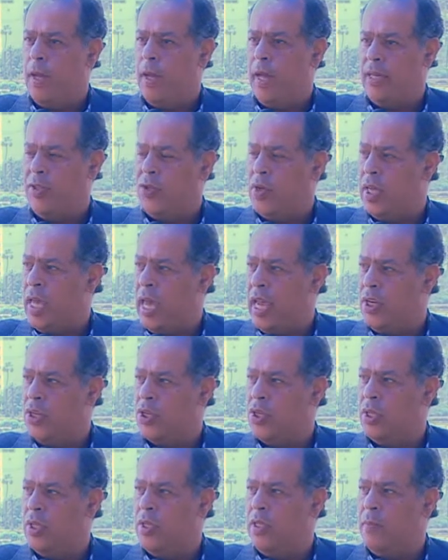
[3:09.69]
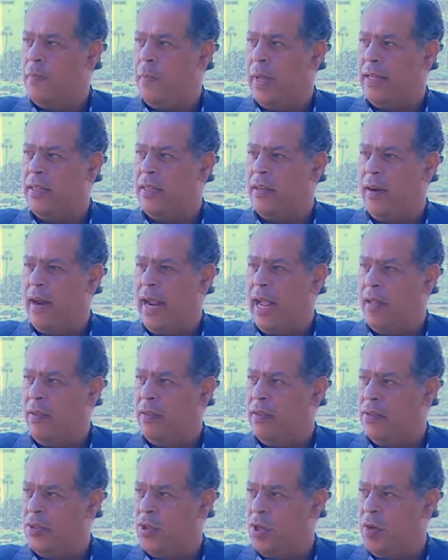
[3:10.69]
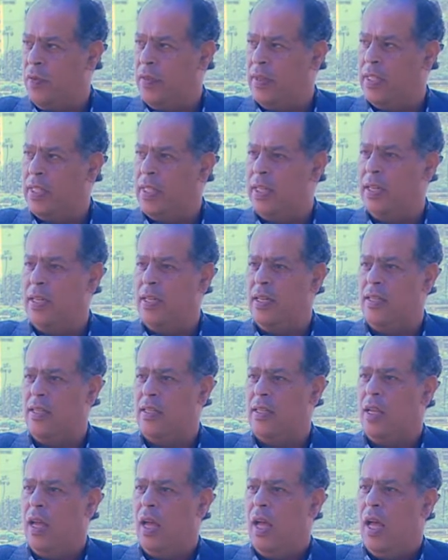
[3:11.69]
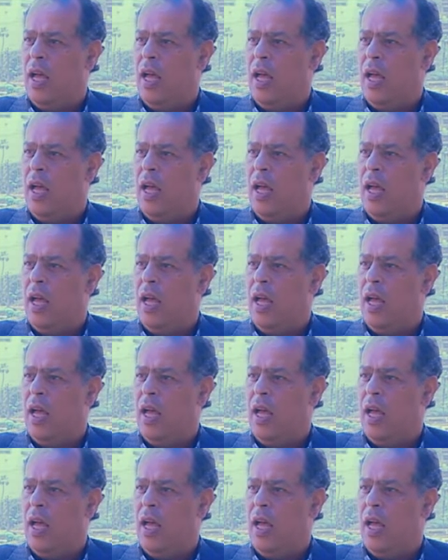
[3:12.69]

education, better health services,